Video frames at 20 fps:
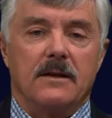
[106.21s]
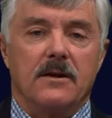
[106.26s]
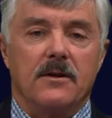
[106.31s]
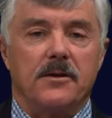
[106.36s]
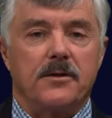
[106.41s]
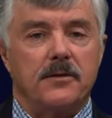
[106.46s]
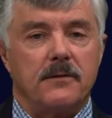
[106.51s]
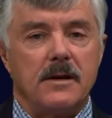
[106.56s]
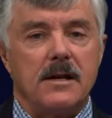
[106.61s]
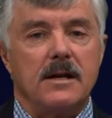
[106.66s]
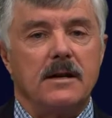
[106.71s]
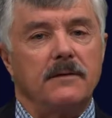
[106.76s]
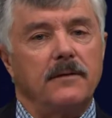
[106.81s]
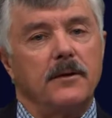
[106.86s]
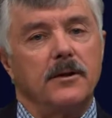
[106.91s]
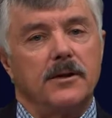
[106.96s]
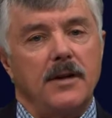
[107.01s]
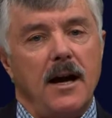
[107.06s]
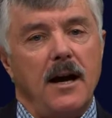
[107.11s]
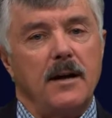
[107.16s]
there are three
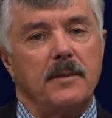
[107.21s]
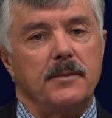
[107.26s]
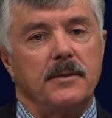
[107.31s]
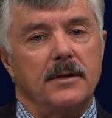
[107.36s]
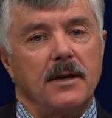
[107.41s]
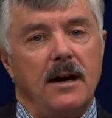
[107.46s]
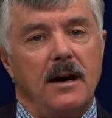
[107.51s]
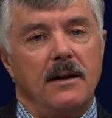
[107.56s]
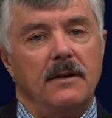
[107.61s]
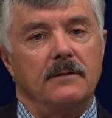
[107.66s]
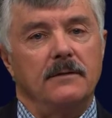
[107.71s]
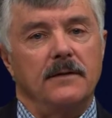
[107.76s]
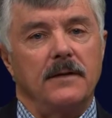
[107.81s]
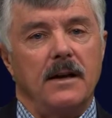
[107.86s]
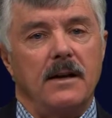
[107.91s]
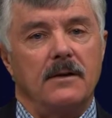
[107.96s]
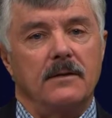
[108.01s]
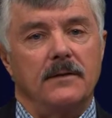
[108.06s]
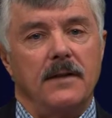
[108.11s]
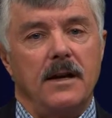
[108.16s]
different types of
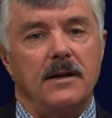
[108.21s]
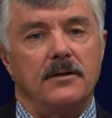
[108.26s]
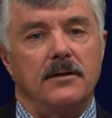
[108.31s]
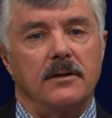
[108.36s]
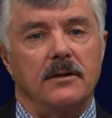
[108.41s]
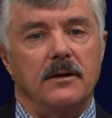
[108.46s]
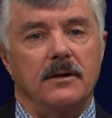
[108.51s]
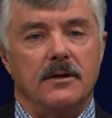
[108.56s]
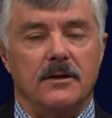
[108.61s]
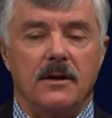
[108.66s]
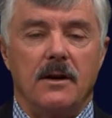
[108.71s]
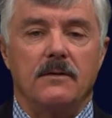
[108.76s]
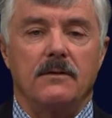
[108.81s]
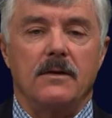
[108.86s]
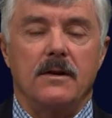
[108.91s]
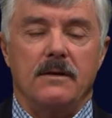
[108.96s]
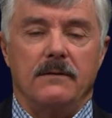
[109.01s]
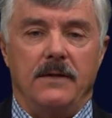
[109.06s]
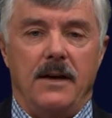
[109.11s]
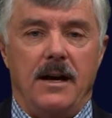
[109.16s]
innovation
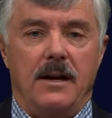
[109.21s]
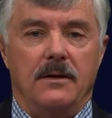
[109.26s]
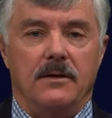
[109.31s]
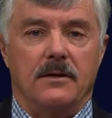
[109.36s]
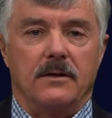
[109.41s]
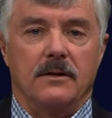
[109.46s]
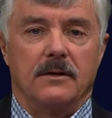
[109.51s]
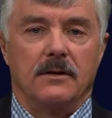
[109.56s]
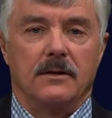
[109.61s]
discovery events.